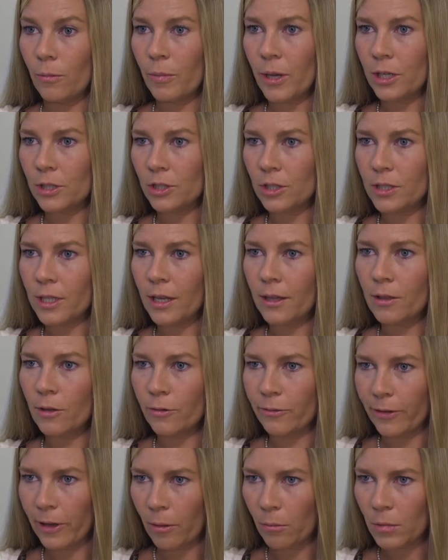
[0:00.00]
the patients and
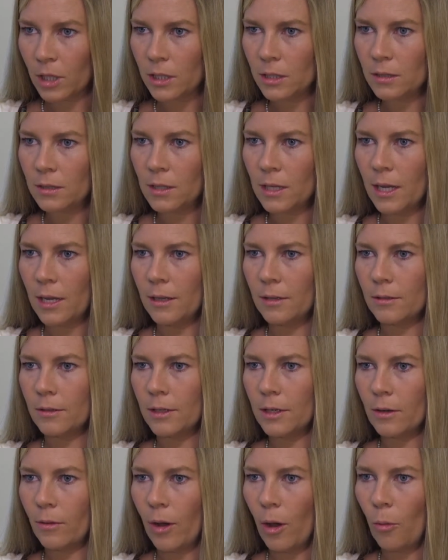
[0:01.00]
their families
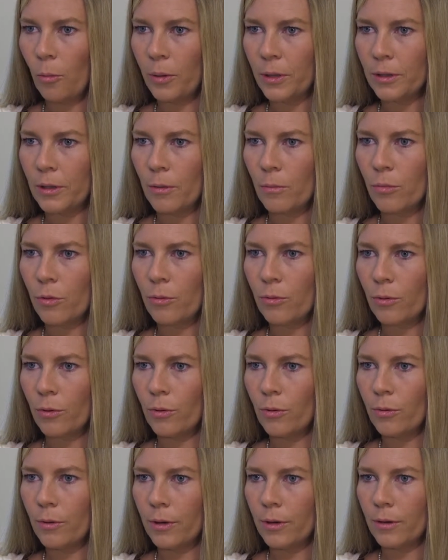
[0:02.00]
and, helping them
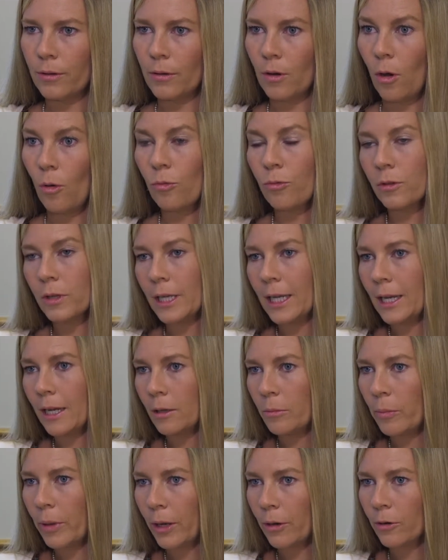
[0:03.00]
through and hopefully
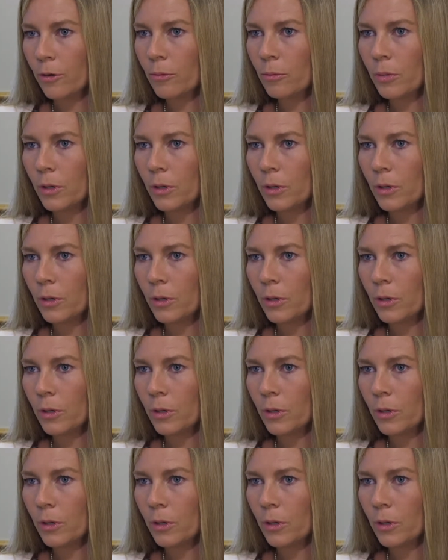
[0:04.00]
getting better.